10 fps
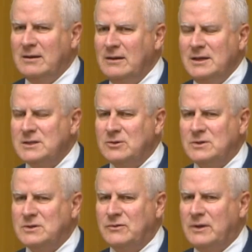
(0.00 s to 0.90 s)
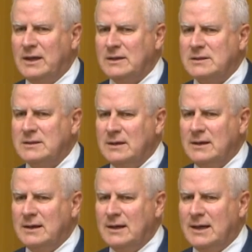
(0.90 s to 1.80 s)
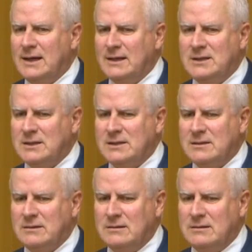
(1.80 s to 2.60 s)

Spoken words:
these sorts of things are just